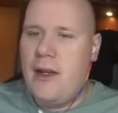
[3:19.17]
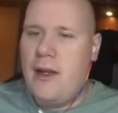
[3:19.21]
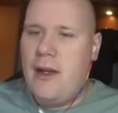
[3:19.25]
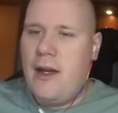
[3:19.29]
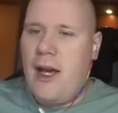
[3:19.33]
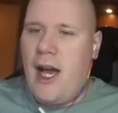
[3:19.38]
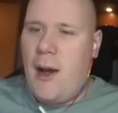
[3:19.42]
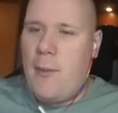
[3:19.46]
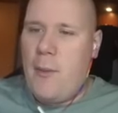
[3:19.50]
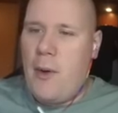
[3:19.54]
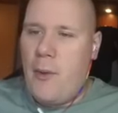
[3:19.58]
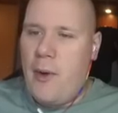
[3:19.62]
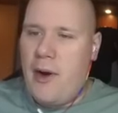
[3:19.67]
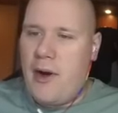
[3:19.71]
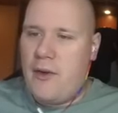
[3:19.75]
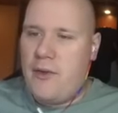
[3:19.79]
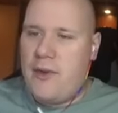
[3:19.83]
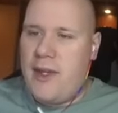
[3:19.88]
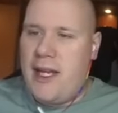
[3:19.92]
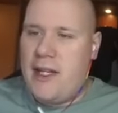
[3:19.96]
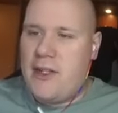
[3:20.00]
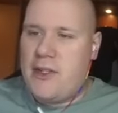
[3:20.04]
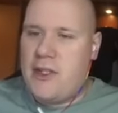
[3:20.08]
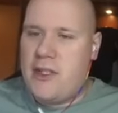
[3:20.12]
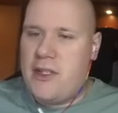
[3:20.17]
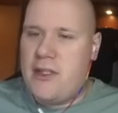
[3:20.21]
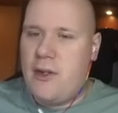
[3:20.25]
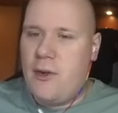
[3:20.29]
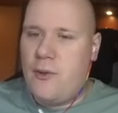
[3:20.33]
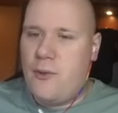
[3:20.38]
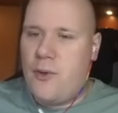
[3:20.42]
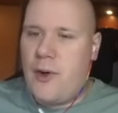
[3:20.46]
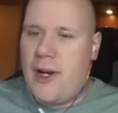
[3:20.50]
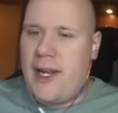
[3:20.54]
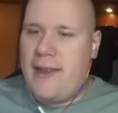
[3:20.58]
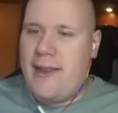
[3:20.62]
I'm aware of that, just
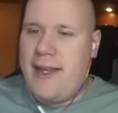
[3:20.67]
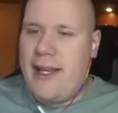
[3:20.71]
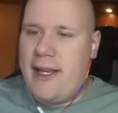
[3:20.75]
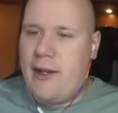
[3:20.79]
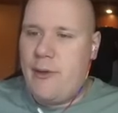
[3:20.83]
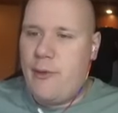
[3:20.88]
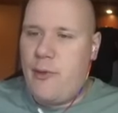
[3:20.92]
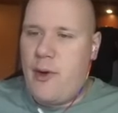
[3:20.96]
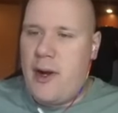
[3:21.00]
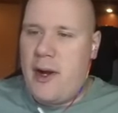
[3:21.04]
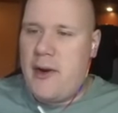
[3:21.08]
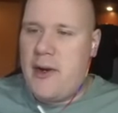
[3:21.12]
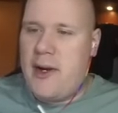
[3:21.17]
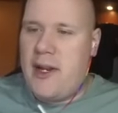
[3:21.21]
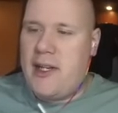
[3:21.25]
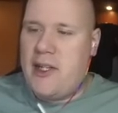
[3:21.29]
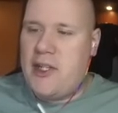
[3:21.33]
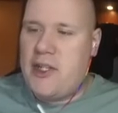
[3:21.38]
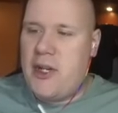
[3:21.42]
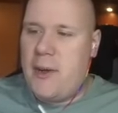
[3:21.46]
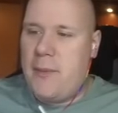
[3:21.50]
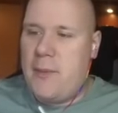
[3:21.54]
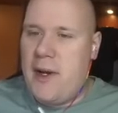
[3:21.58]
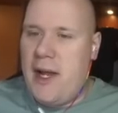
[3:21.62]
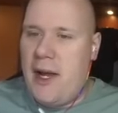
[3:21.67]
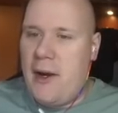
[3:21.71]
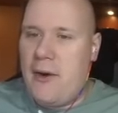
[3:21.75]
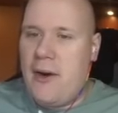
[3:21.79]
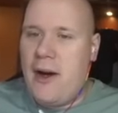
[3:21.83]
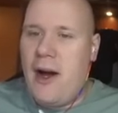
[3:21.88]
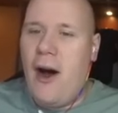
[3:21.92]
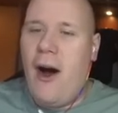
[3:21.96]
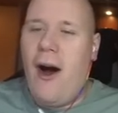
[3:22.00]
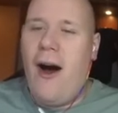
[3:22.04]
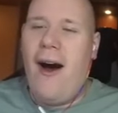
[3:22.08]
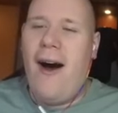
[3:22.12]
don't forget they can fire at any ship now.
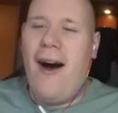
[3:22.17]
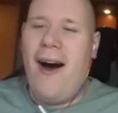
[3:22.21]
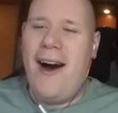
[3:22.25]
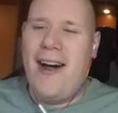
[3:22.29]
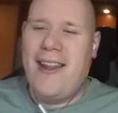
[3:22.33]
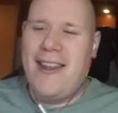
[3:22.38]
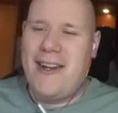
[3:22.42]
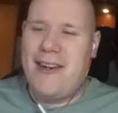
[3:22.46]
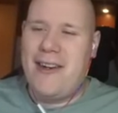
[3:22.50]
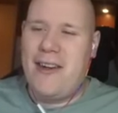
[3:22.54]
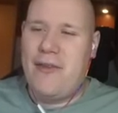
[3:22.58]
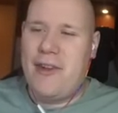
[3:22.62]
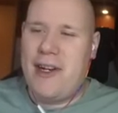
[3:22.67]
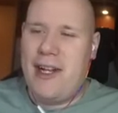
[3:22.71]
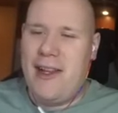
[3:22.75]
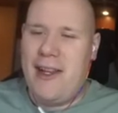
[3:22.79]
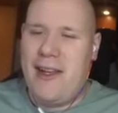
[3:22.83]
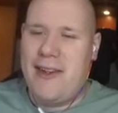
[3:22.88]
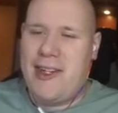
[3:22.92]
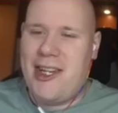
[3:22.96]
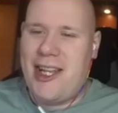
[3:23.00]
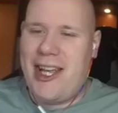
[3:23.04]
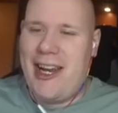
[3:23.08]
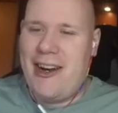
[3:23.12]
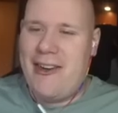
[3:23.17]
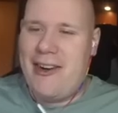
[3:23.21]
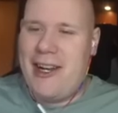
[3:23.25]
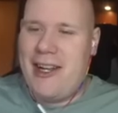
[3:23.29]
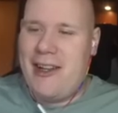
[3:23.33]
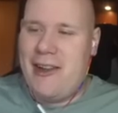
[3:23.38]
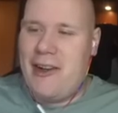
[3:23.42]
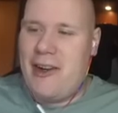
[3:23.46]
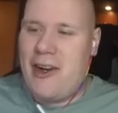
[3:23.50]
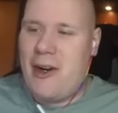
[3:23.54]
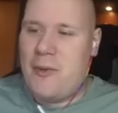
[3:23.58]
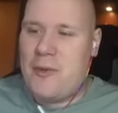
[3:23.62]
Ah, they're even allowed to carry
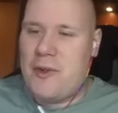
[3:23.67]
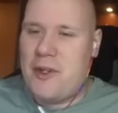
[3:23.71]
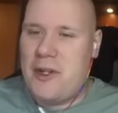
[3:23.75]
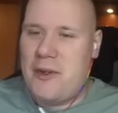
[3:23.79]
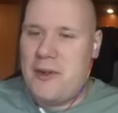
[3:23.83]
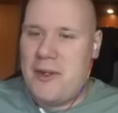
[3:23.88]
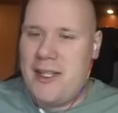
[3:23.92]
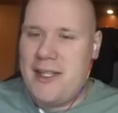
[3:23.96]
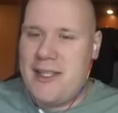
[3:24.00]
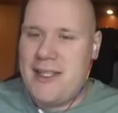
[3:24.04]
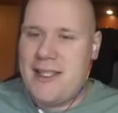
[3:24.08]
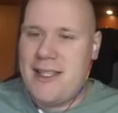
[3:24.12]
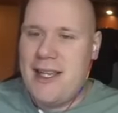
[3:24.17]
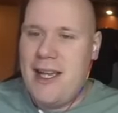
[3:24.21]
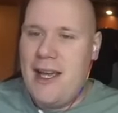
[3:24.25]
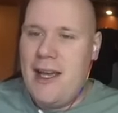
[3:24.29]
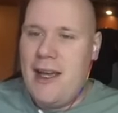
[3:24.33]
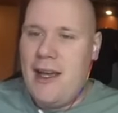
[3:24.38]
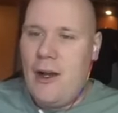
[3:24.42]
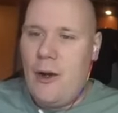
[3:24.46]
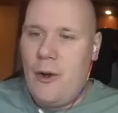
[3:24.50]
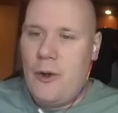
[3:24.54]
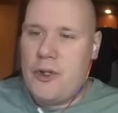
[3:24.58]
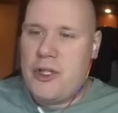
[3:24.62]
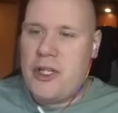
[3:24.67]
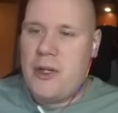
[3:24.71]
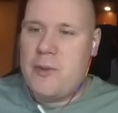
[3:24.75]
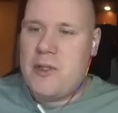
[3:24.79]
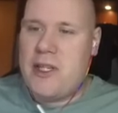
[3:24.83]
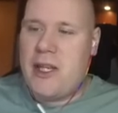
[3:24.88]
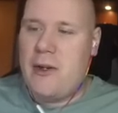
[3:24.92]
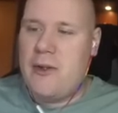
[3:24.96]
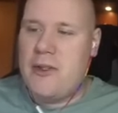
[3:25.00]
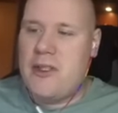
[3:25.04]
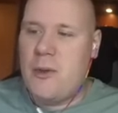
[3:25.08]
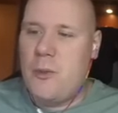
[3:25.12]
helicopter units. All
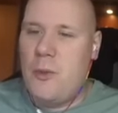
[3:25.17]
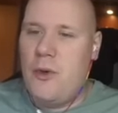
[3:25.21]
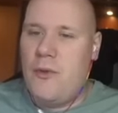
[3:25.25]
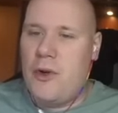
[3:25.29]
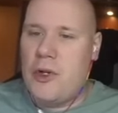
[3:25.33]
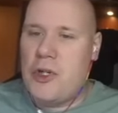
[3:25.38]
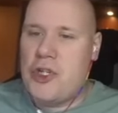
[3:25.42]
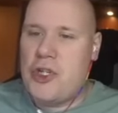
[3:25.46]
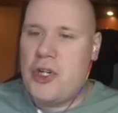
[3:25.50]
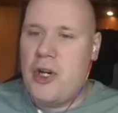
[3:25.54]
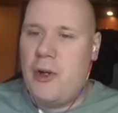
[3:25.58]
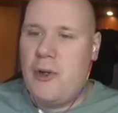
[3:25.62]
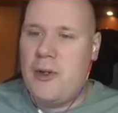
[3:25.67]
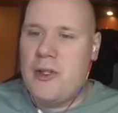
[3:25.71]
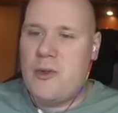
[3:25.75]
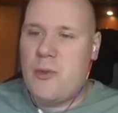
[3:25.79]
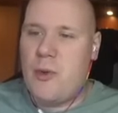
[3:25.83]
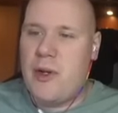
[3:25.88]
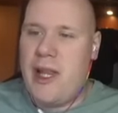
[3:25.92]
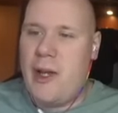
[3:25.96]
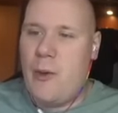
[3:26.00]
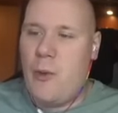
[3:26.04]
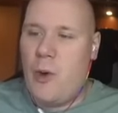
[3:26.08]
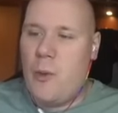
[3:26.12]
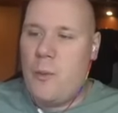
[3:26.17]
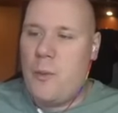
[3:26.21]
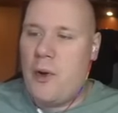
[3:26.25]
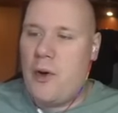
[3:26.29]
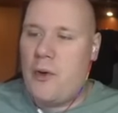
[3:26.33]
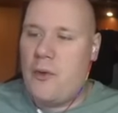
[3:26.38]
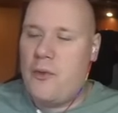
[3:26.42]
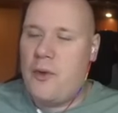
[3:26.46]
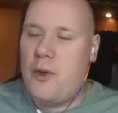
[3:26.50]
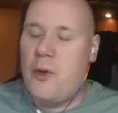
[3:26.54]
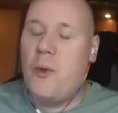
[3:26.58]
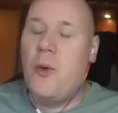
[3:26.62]
ships can also move on shoals where they won't
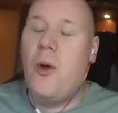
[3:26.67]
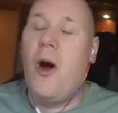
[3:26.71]
burn fuel.